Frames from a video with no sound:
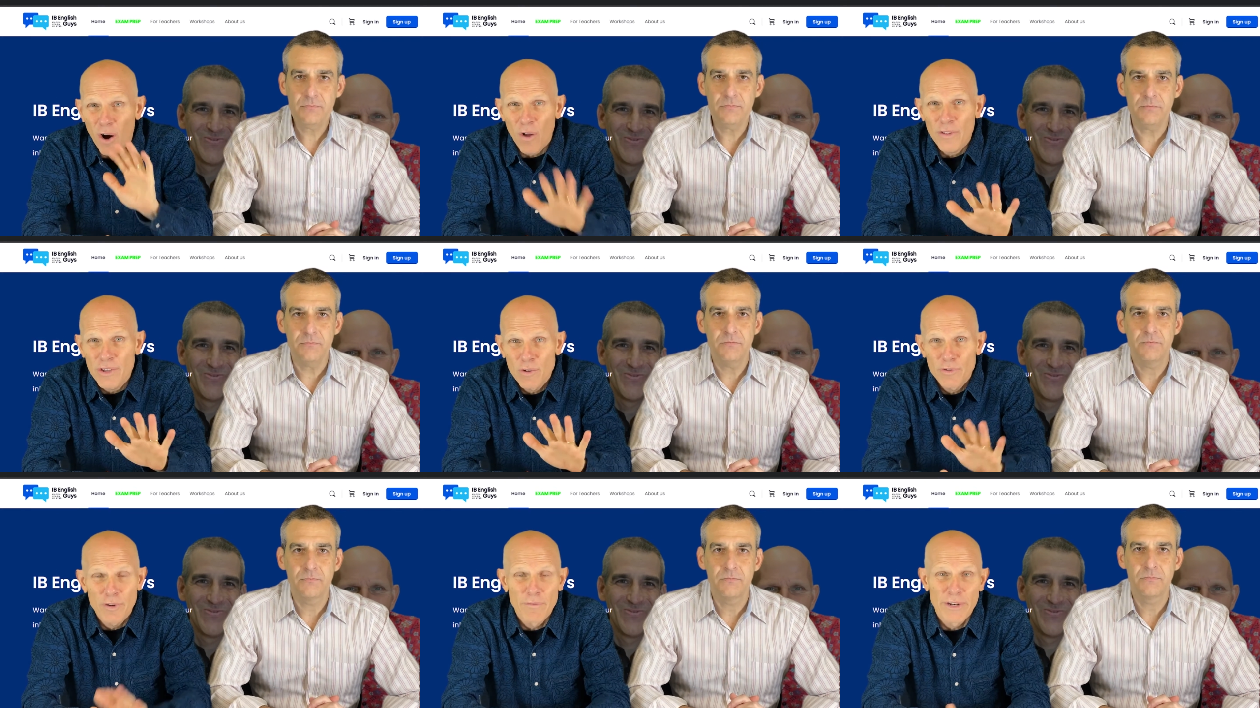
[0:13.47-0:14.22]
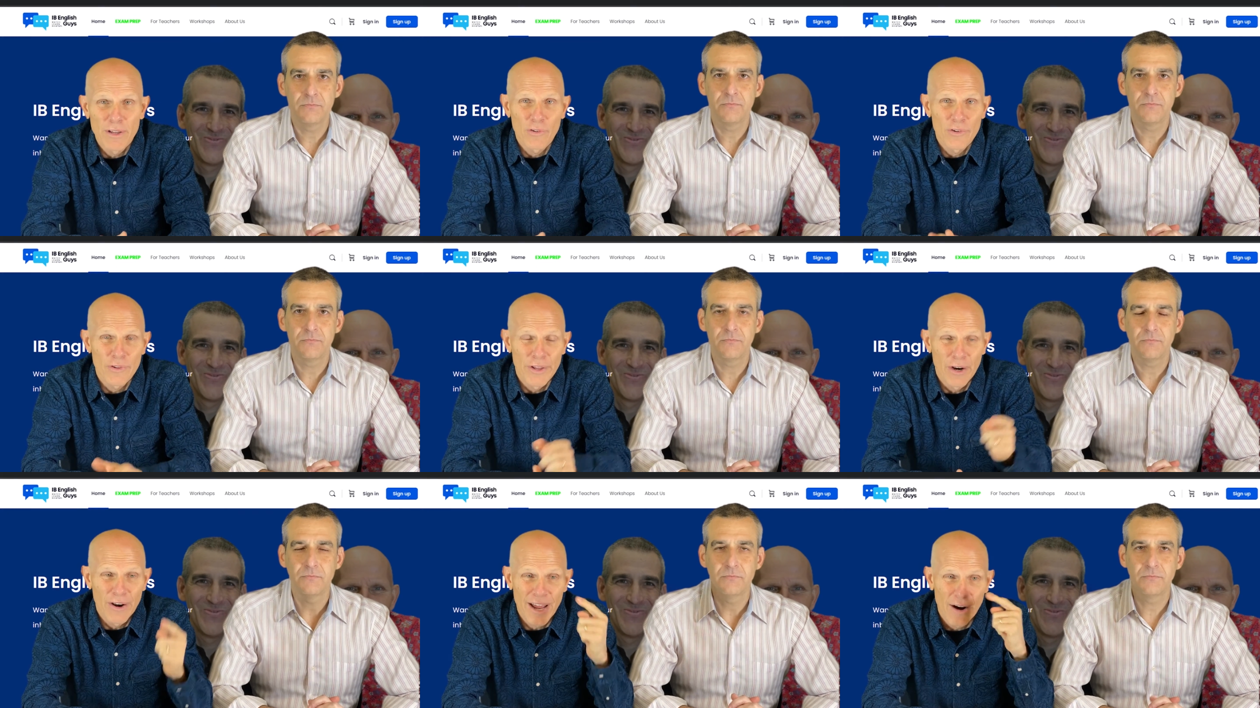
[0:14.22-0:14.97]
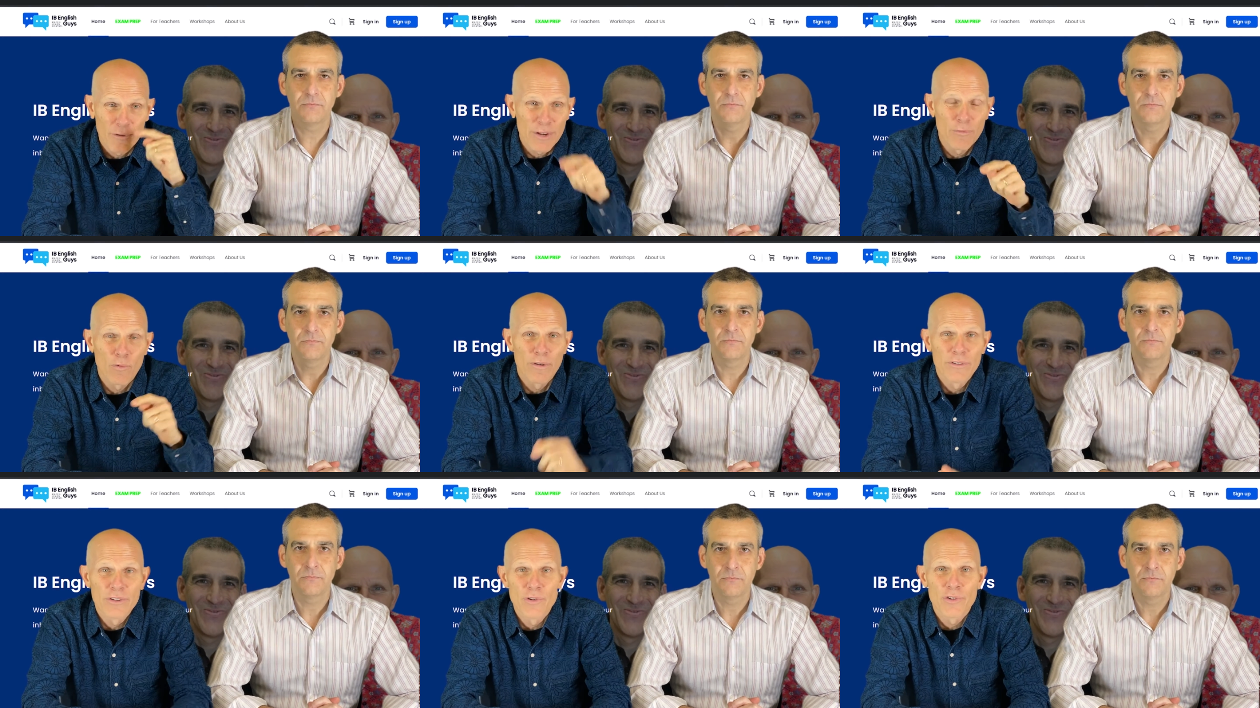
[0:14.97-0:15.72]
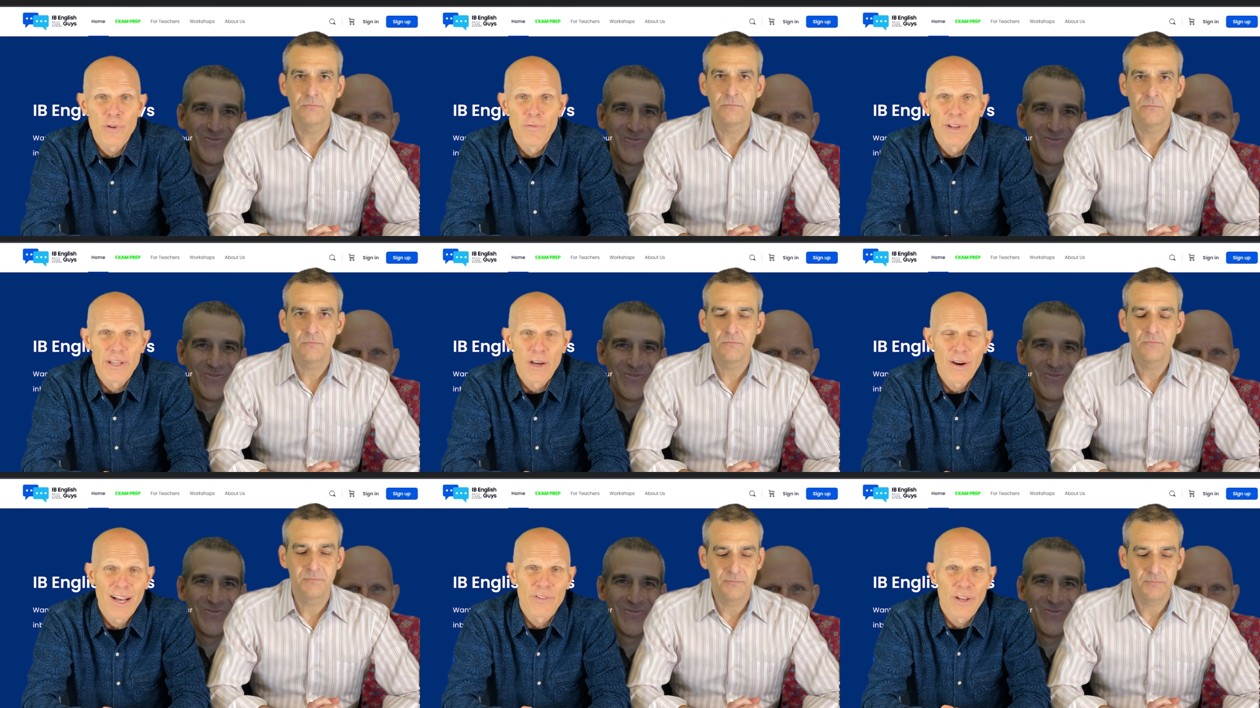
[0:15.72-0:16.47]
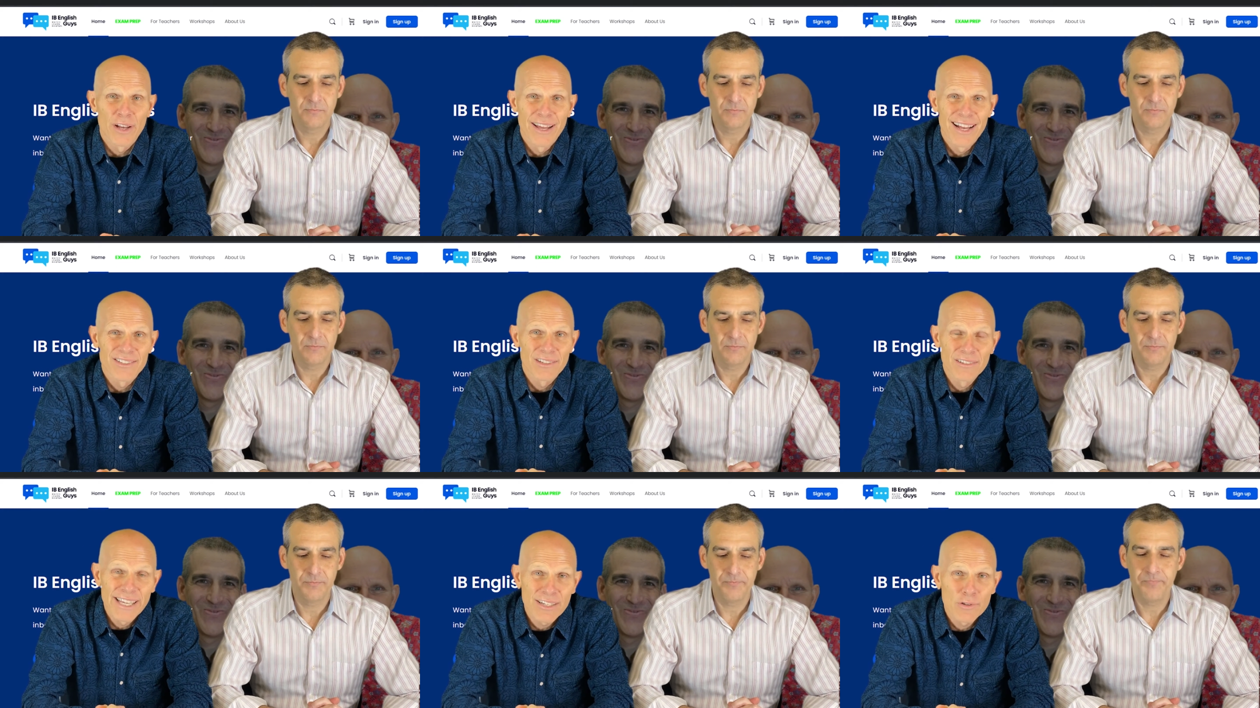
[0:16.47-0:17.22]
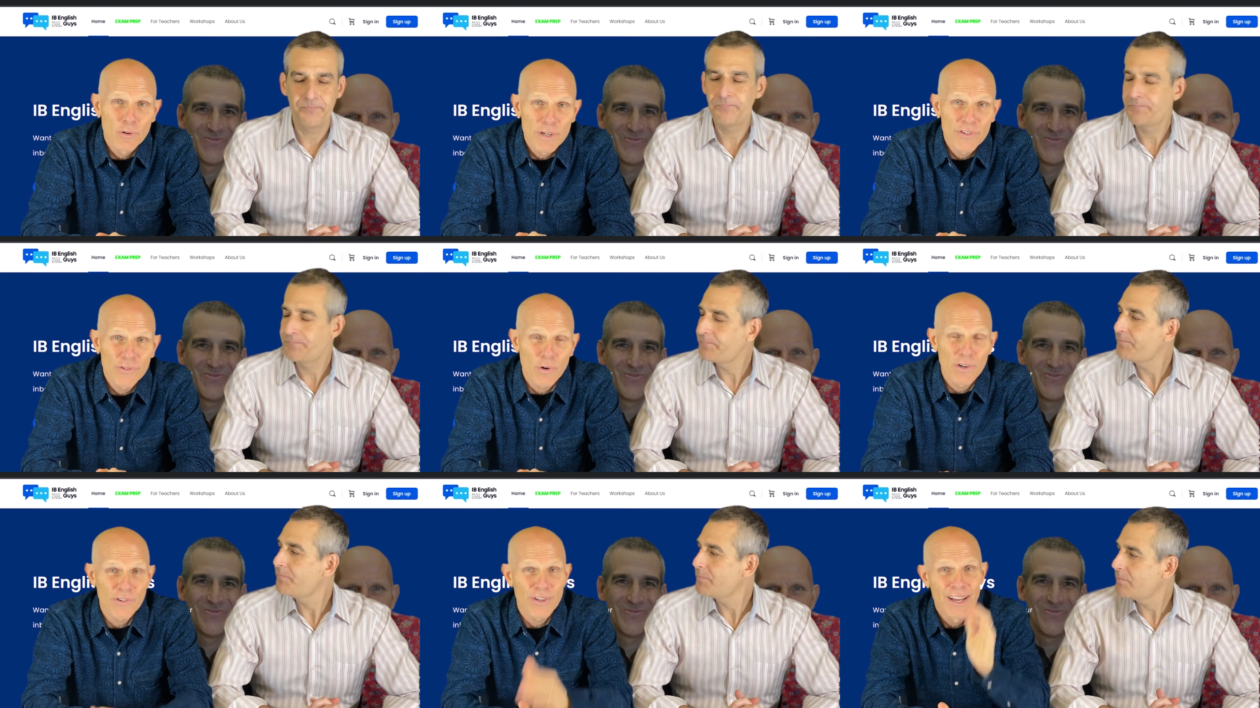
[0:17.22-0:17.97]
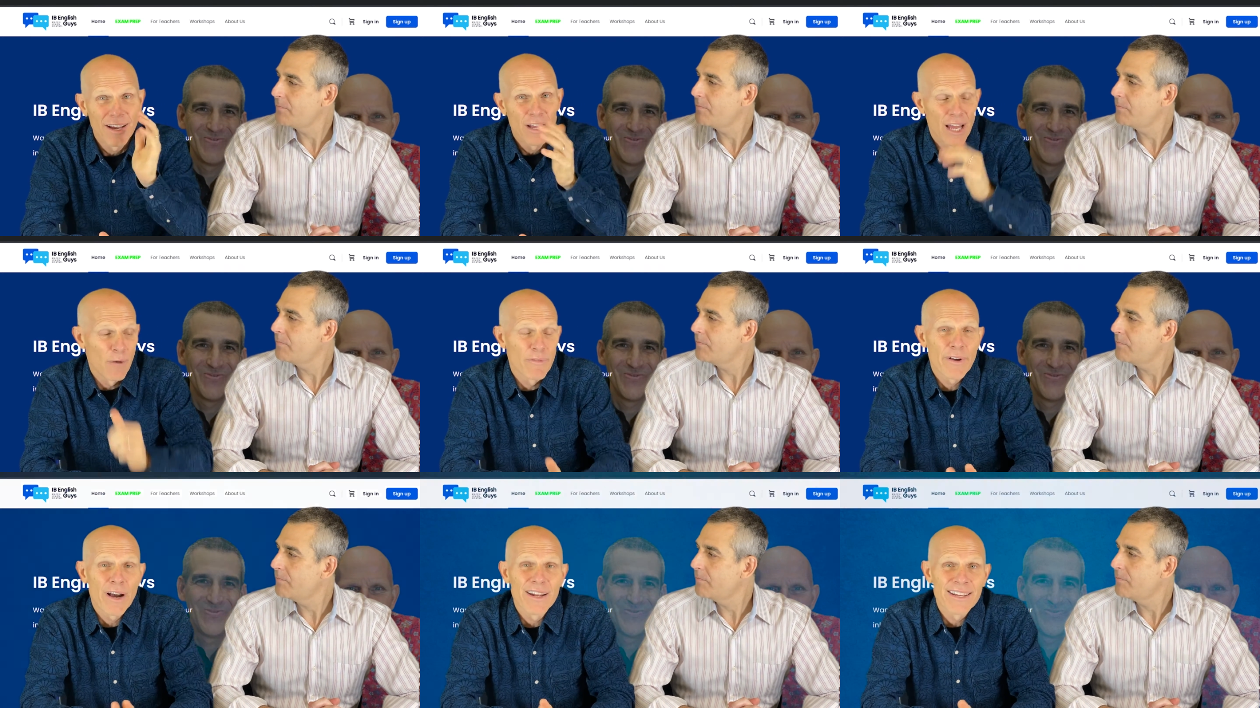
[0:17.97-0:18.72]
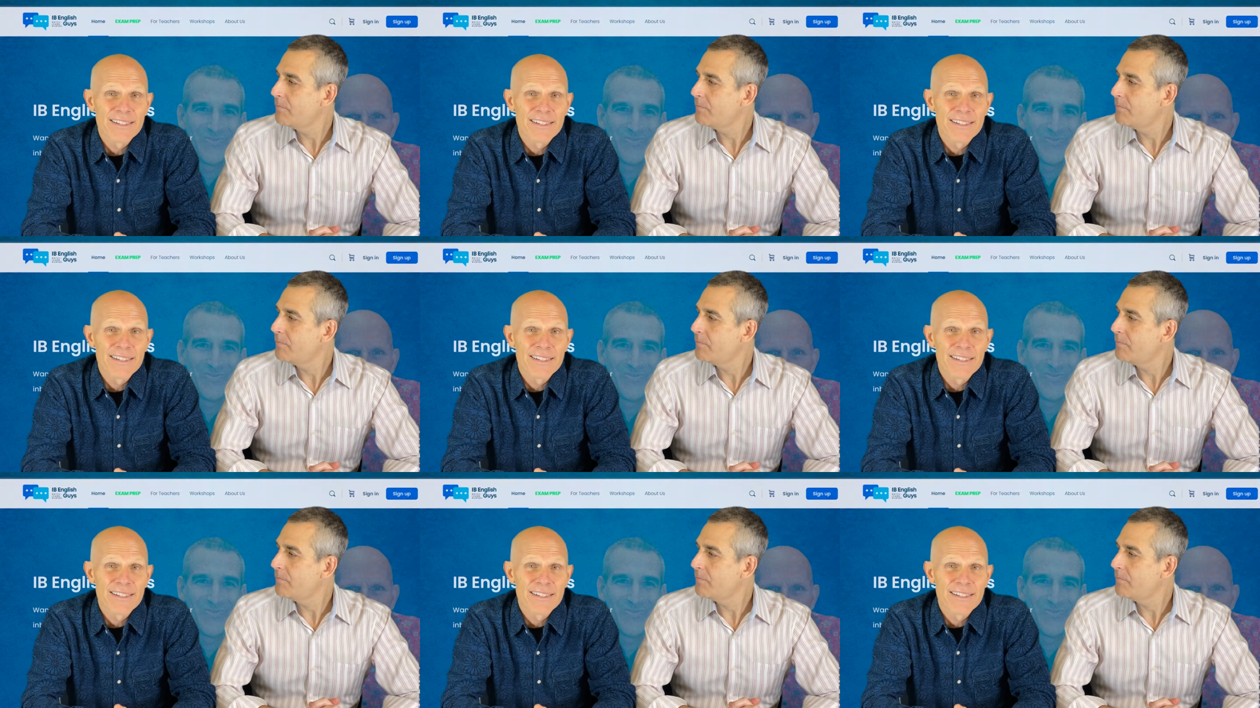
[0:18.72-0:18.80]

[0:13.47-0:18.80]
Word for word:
Speaker 1: All the YouTube videos are there. Every YouTube video has a, has a link to a resource. And we've got